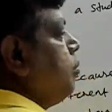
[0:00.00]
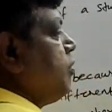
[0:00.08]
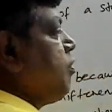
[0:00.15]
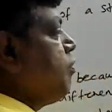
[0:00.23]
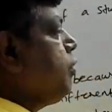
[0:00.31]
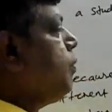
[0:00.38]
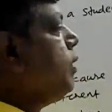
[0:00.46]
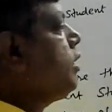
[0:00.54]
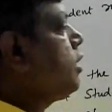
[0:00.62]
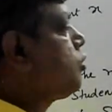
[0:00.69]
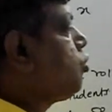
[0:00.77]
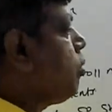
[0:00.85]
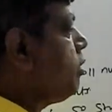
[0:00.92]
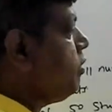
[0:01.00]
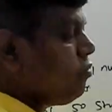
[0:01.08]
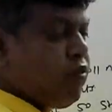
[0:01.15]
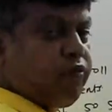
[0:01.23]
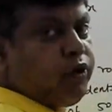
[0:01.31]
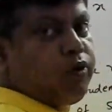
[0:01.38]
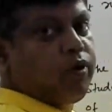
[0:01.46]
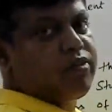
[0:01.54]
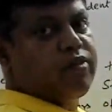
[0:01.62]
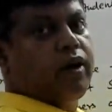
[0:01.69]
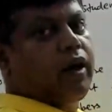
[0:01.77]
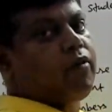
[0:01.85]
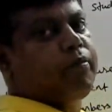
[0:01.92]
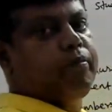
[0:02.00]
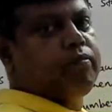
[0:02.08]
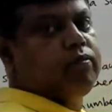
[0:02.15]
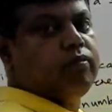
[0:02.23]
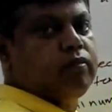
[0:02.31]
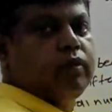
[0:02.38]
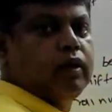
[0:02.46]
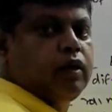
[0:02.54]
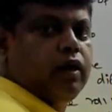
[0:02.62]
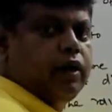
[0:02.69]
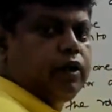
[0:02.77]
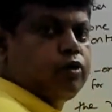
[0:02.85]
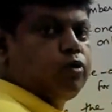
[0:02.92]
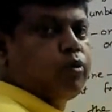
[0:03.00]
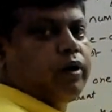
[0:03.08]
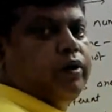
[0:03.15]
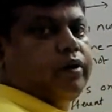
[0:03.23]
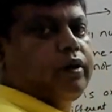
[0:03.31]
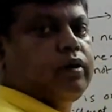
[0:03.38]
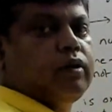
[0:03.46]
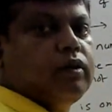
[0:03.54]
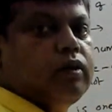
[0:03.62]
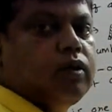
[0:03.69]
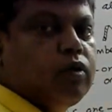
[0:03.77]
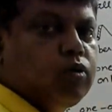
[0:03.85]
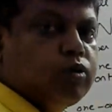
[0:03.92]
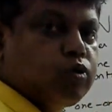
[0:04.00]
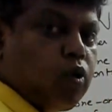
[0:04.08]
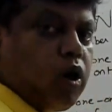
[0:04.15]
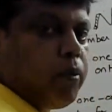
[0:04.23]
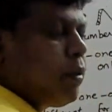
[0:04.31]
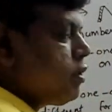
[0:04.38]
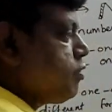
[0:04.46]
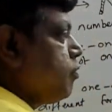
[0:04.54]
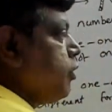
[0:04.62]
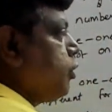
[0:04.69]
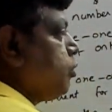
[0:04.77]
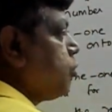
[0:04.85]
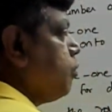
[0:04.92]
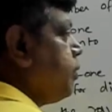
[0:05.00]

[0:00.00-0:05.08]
51 there is no, even 52 does not have any student whose roll number is 52. So we